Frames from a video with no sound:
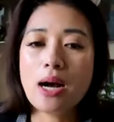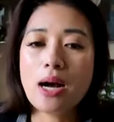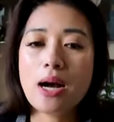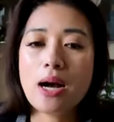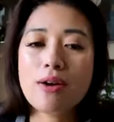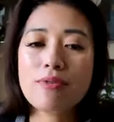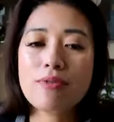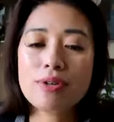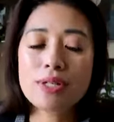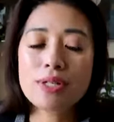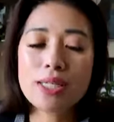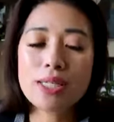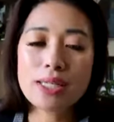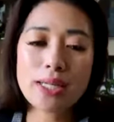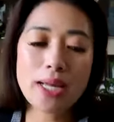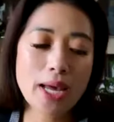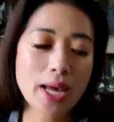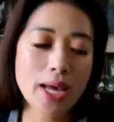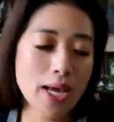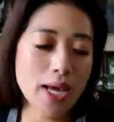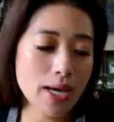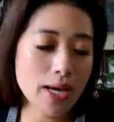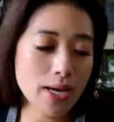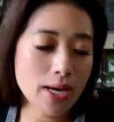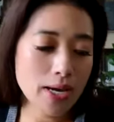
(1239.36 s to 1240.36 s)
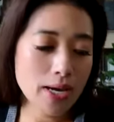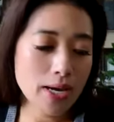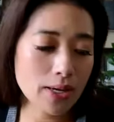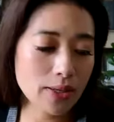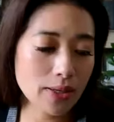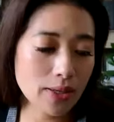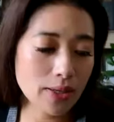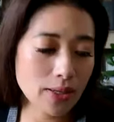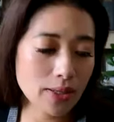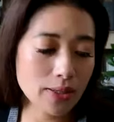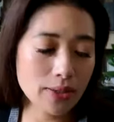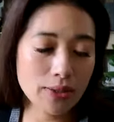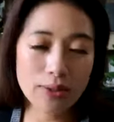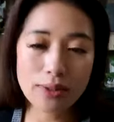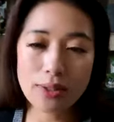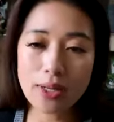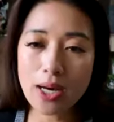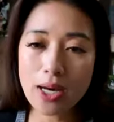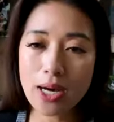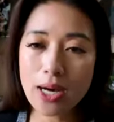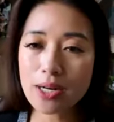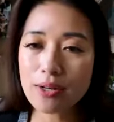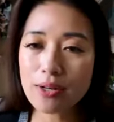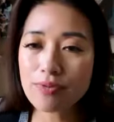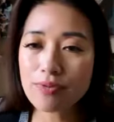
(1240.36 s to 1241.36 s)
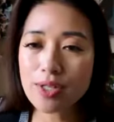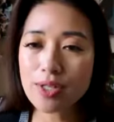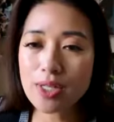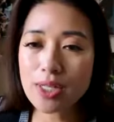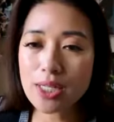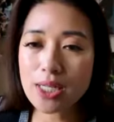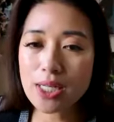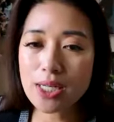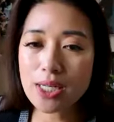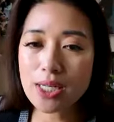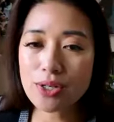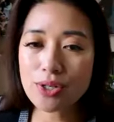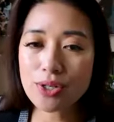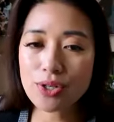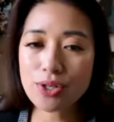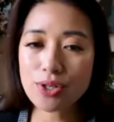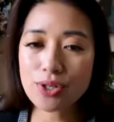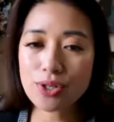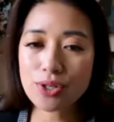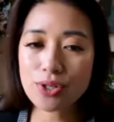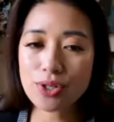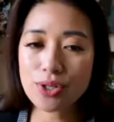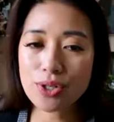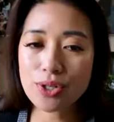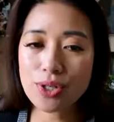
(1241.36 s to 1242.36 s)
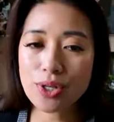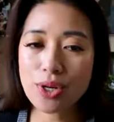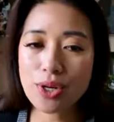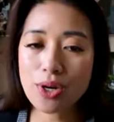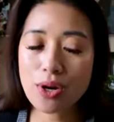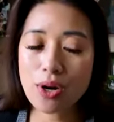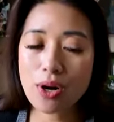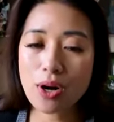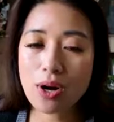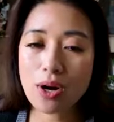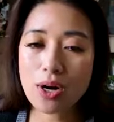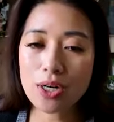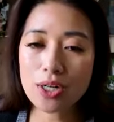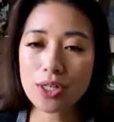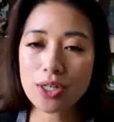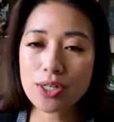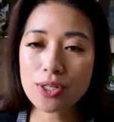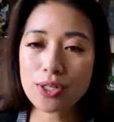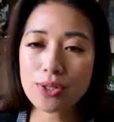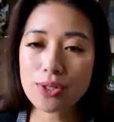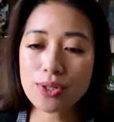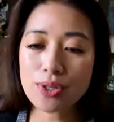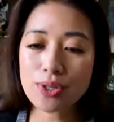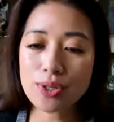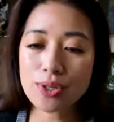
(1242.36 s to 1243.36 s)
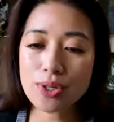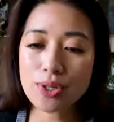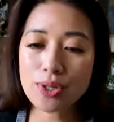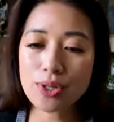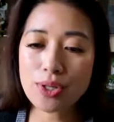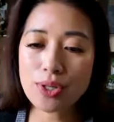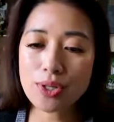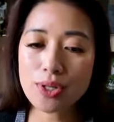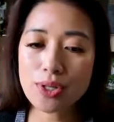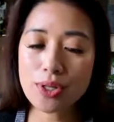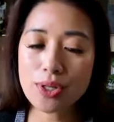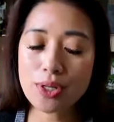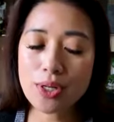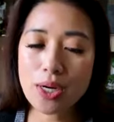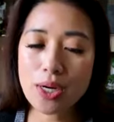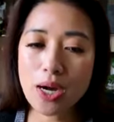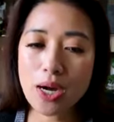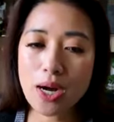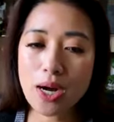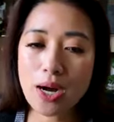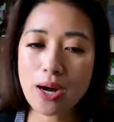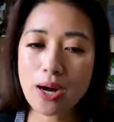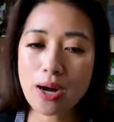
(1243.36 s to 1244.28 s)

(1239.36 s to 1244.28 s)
I would say a lot of seniors are concerned